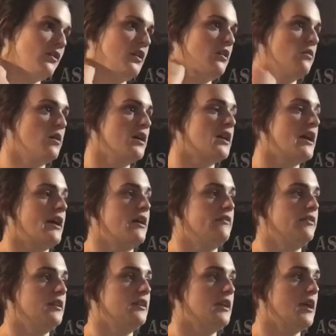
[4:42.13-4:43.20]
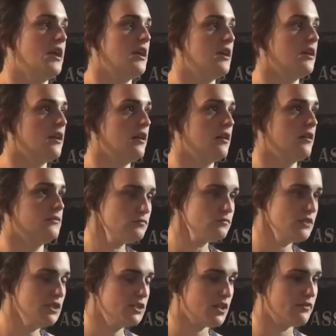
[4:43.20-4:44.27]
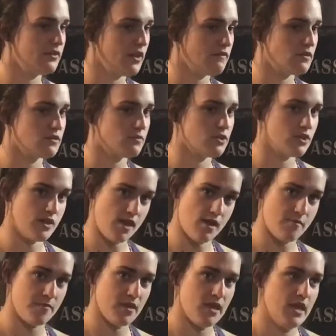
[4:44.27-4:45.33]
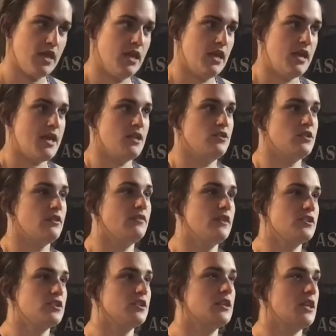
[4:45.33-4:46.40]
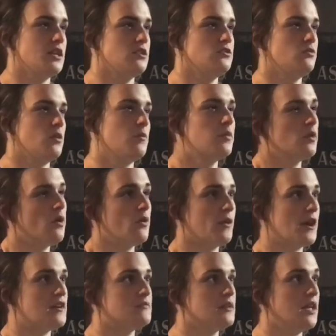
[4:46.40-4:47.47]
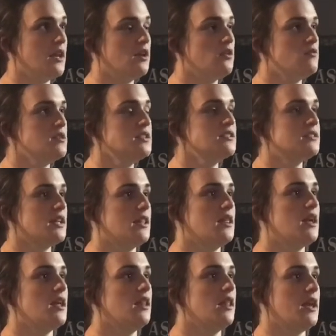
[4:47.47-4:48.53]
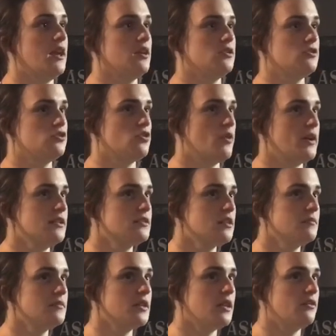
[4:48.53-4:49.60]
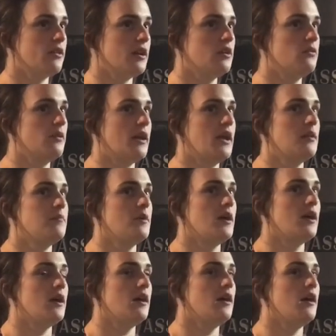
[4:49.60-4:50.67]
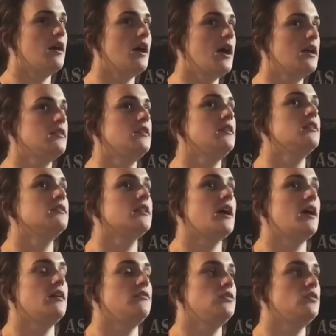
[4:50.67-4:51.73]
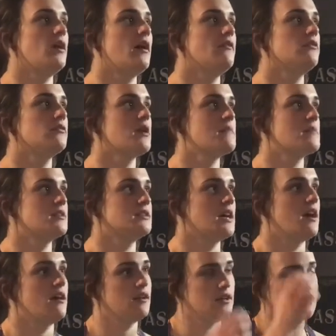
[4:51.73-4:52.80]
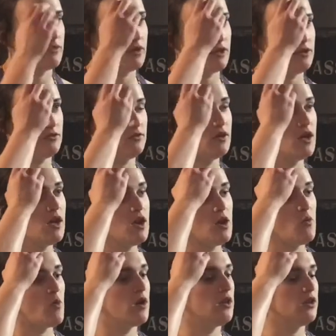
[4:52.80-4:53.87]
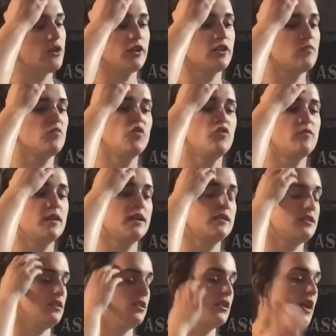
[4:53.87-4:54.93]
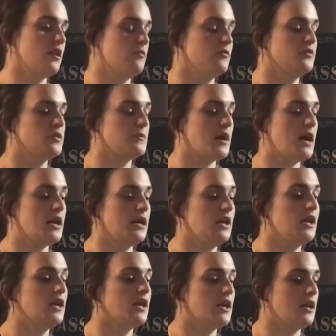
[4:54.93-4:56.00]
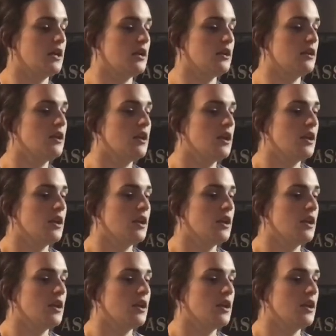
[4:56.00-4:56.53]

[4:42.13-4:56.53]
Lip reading: need to work at every day. You definitely have to switch it up, and you definitely should get into a program. And I don't want to say that like join something right away, but I think that if you have the right mentality where you want to learn the movements and learn how to move your body and